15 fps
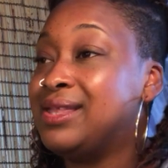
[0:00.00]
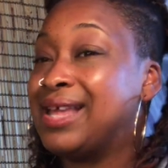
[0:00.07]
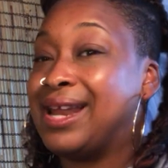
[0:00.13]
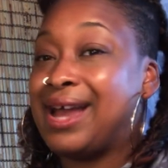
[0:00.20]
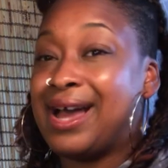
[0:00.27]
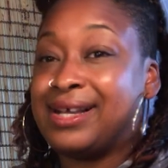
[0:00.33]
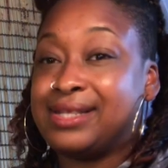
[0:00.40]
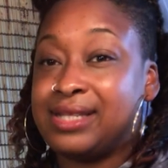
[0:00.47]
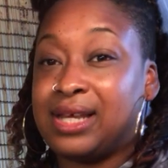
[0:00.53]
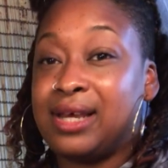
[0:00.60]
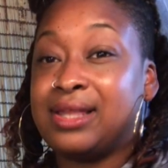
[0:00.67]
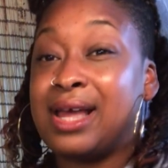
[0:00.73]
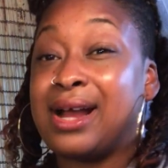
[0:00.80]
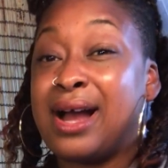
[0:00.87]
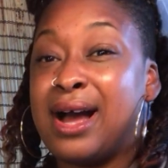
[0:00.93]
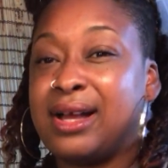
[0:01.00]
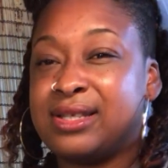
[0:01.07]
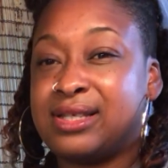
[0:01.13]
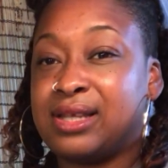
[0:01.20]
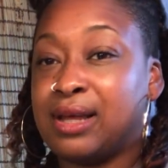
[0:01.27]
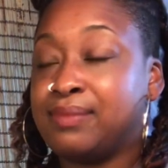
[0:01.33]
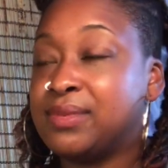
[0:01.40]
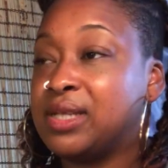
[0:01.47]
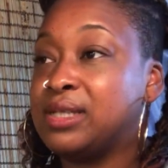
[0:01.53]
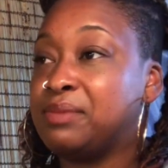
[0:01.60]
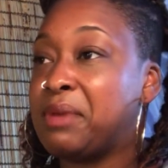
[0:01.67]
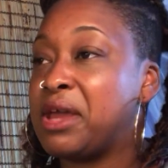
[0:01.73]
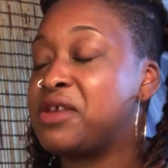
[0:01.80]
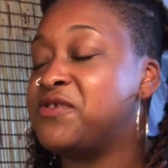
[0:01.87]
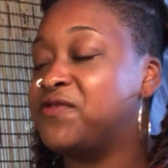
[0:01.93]
That idea, that concept
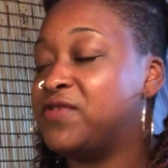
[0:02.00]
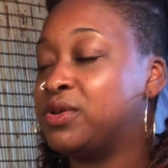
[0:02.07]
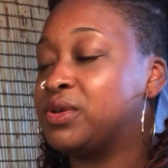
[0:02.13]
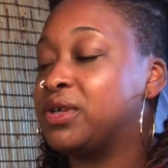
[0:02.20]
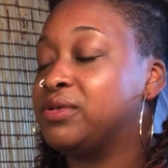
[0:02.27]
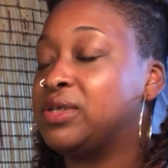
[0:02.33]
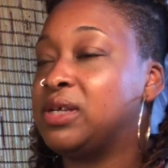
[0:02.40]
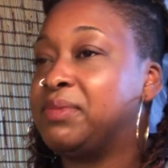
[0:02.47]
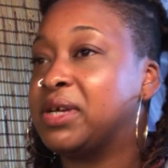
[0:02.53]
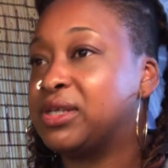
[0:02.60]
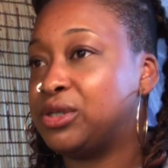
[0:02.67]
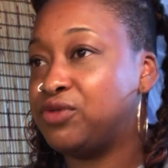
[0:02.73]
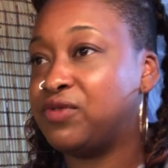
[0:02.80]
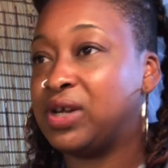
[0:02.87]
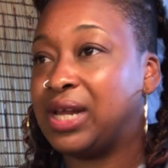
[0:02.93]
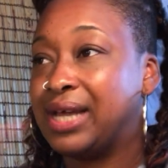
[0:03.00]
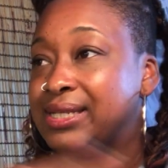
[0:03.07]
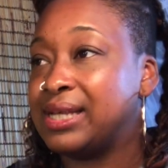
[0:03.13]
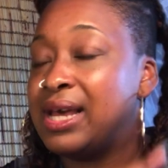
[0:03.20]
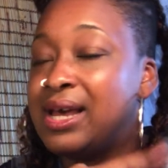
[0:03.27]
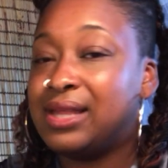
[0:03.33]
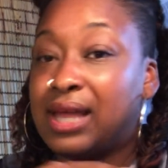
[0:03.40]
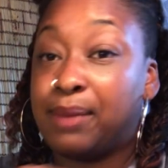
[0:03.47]
is making you feel guilty because you realize